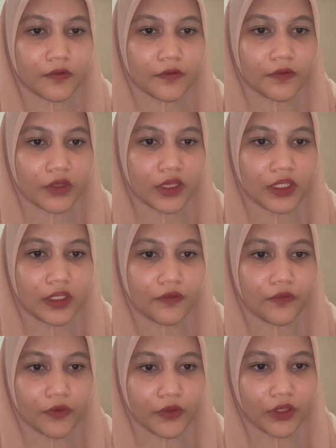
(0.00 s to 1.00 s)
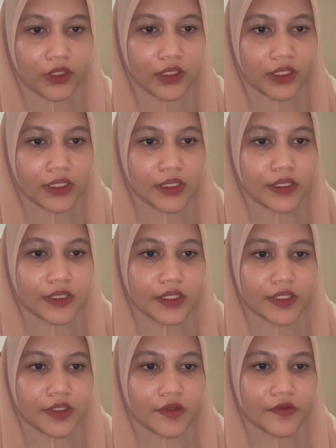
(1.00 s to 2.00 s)
14 volt.
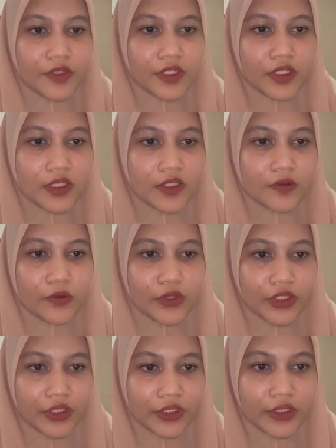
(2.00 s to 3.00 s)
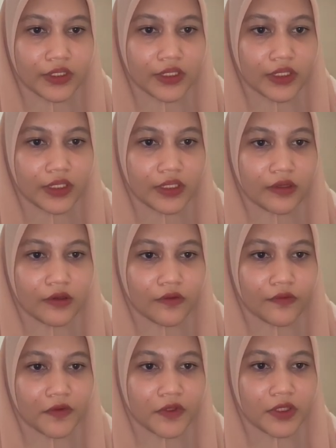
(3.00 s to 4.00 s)
This deviation is crucial. It
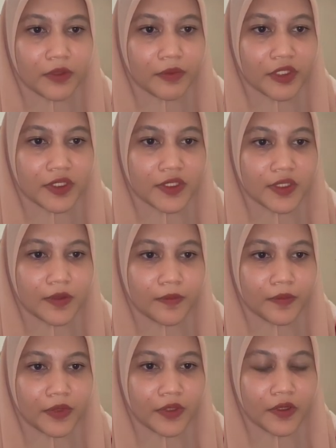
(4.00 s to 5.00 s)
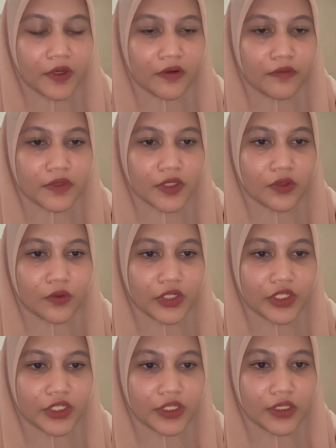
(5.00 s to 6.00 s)
confirms the principle of
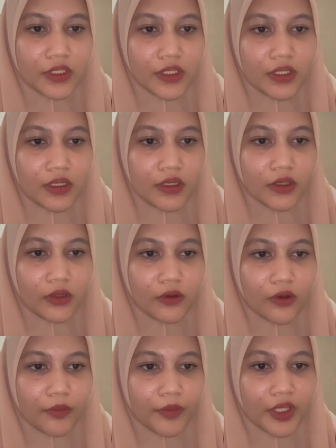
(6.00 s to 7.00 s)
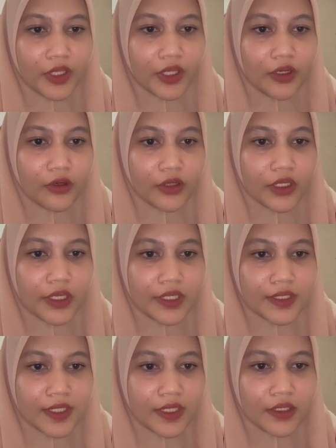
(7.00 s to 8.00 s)
saturation. The op-amp cannot
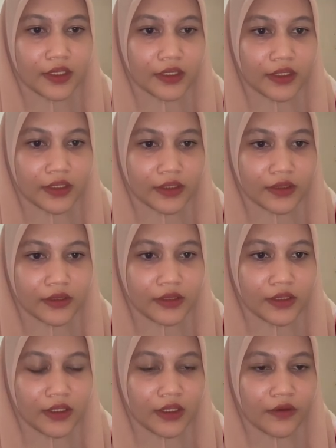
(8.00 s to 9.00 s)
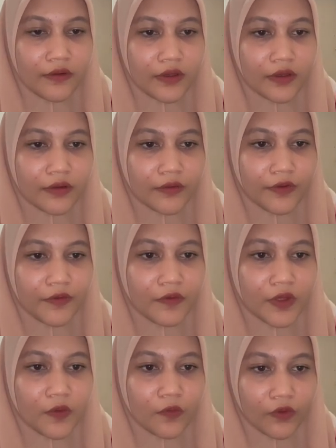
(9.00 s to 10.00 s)
accept the
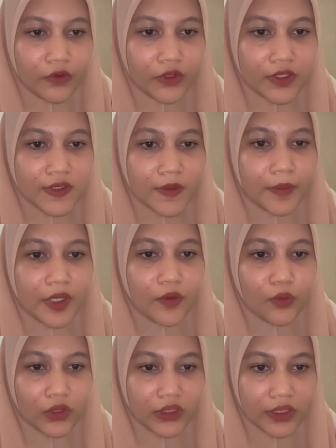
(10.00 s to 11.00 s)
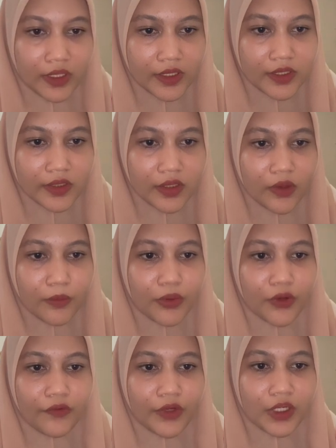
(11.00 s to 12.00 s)
15 volt supply voltage,
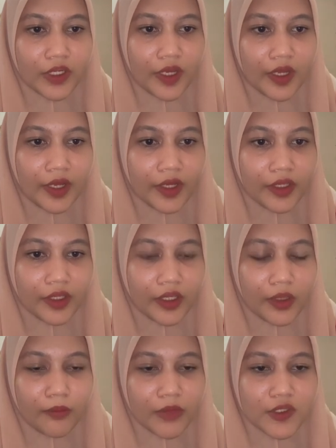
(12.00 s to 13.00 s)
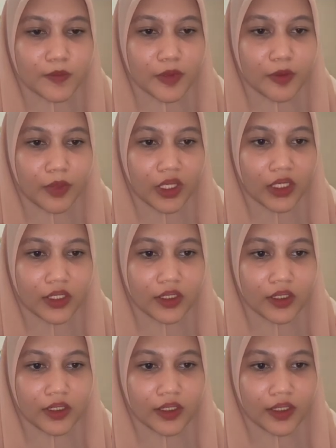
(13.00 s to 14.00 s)
proving that high gain must be
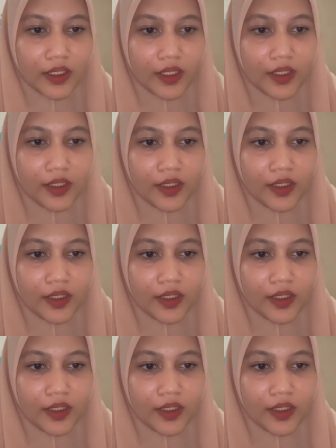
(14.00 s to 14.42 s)
balanced against